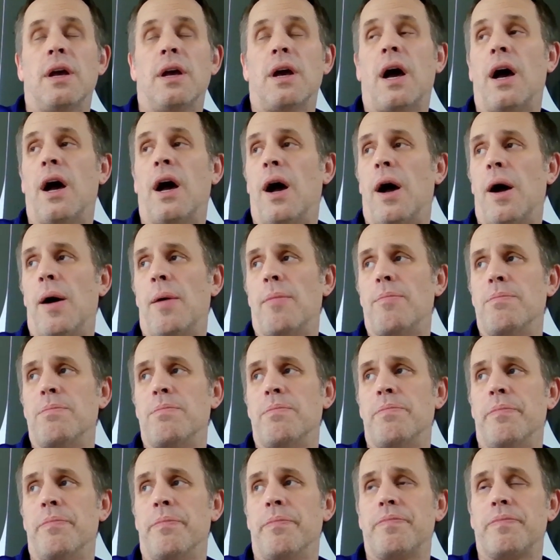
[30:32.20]

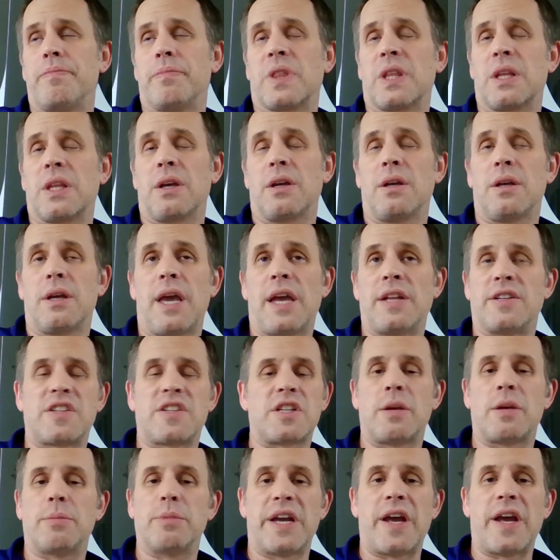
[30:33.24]
And
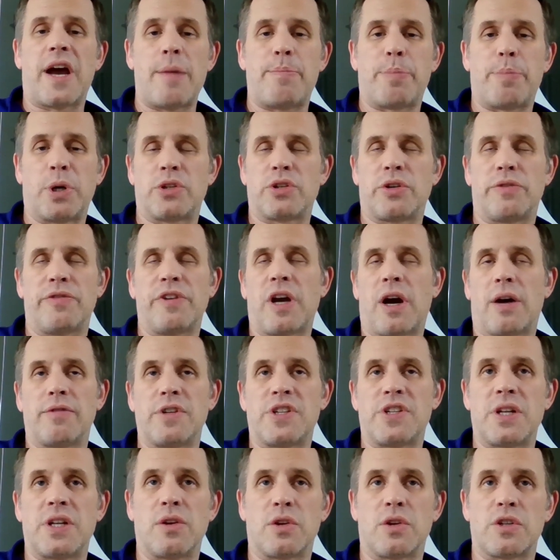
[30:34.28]
stimulate hypertrophy,
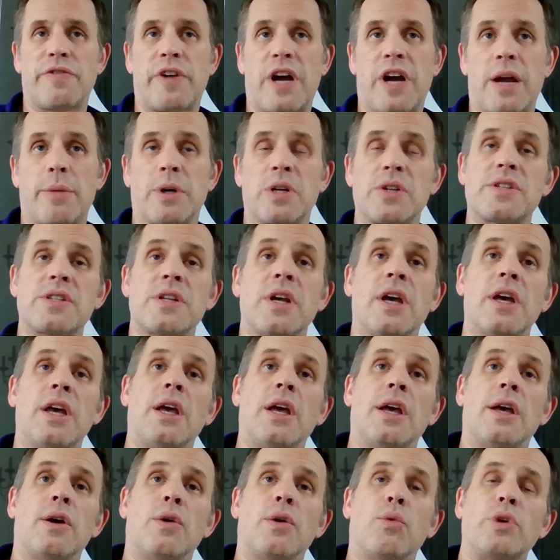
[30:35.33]
obviously, in those fibers.
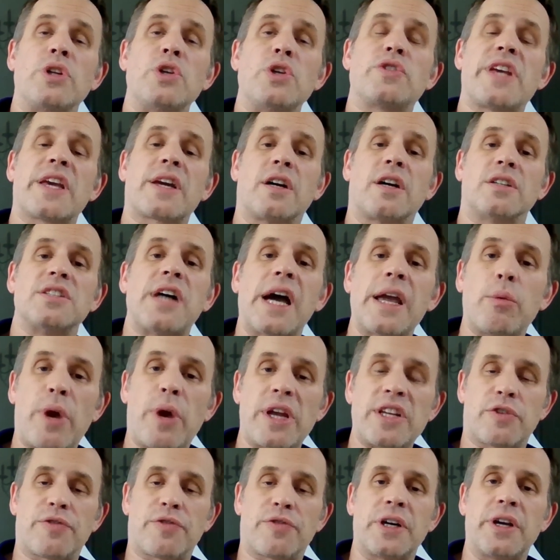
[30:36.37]
When you take a
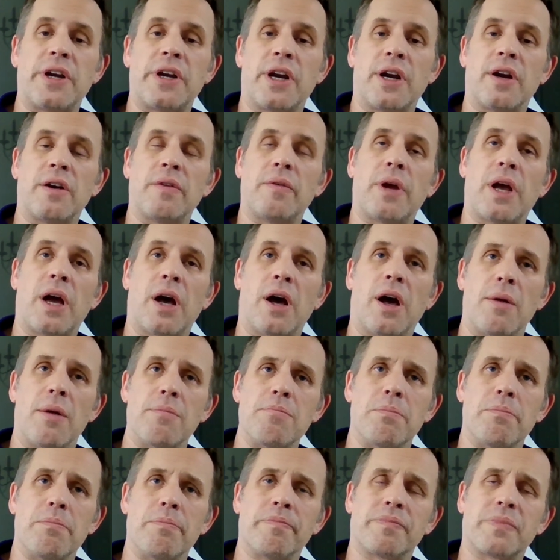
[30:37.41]
lightweight to failure,
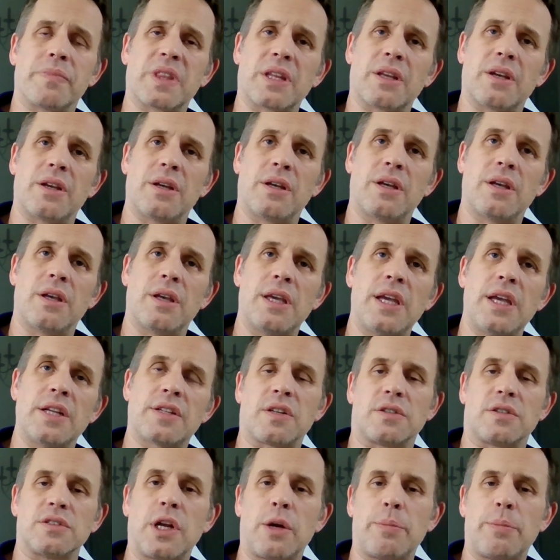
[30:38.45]
it's
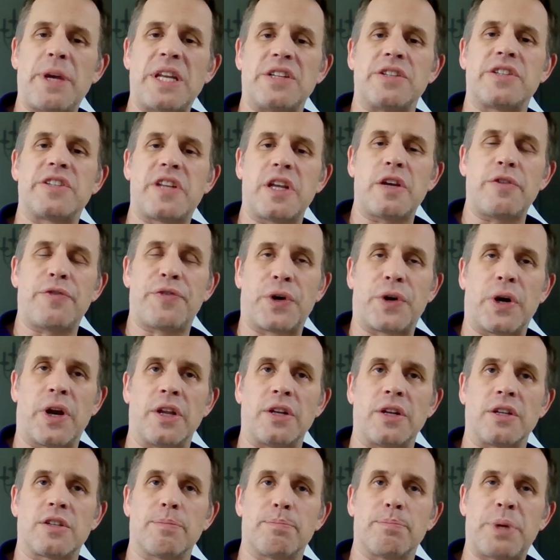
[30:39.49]
a little bit
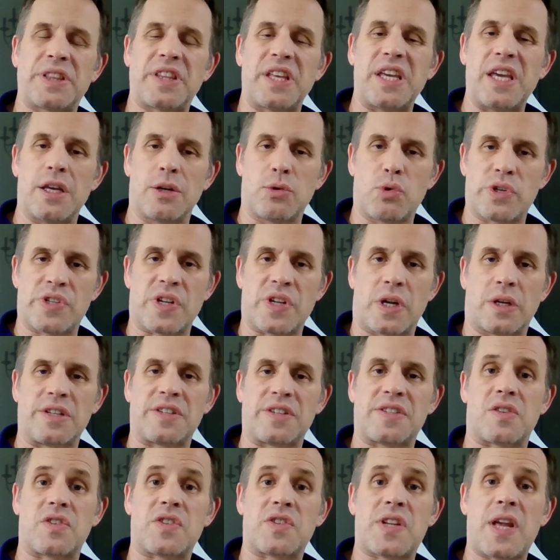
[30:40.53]
different, but the end result
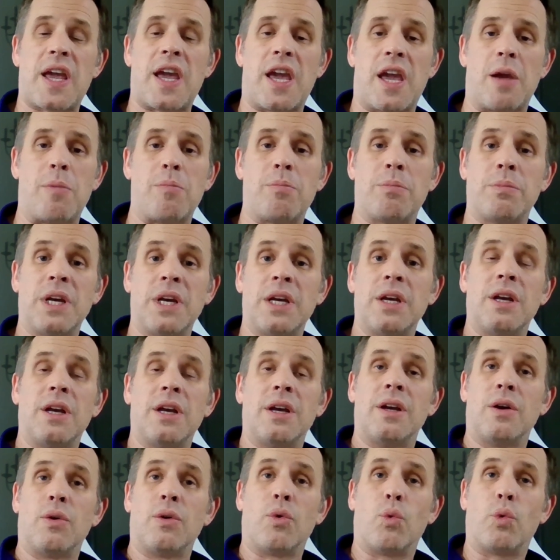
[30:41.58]
is the same.
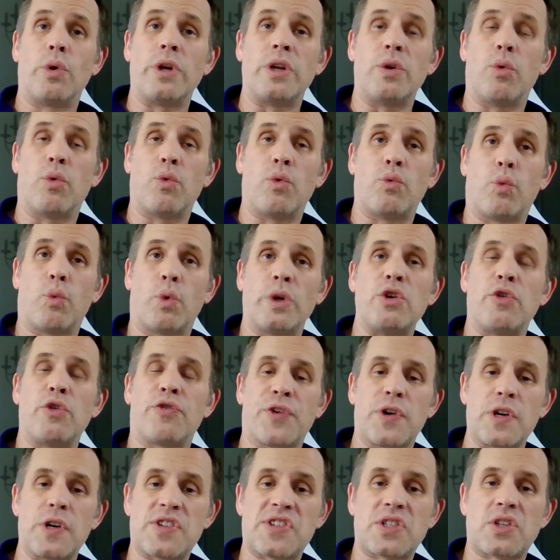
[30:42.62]
When you
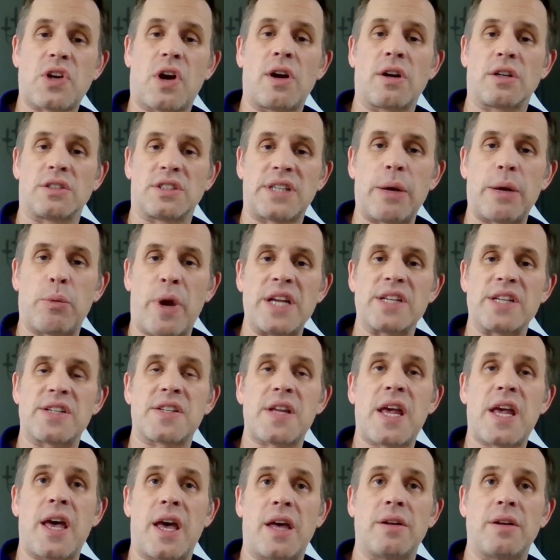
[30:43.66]
first start a lightweight
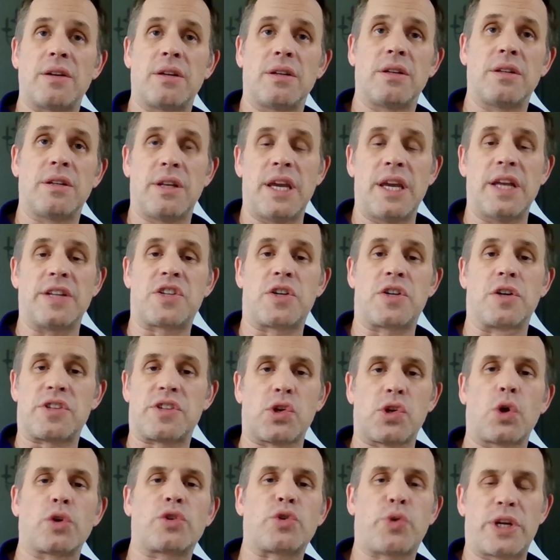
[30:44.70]
set, it's your
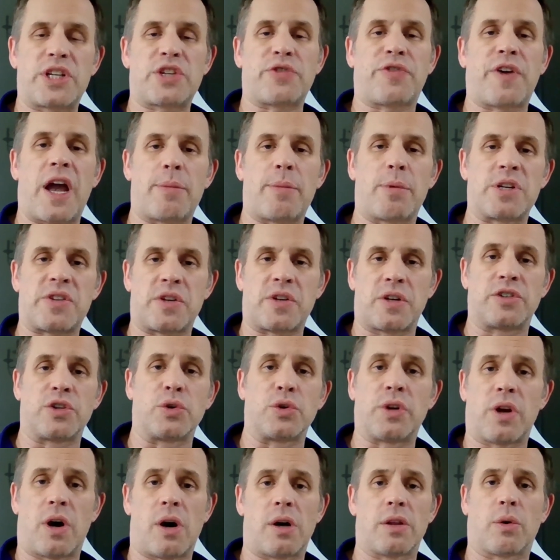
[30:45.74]
slow twitch fibers that are
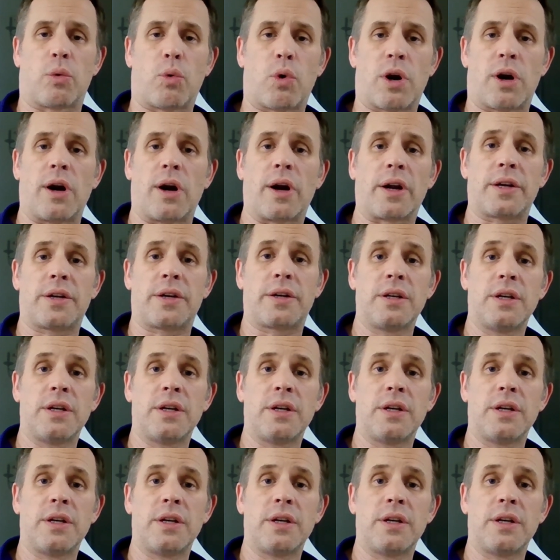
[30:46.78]
doing all the work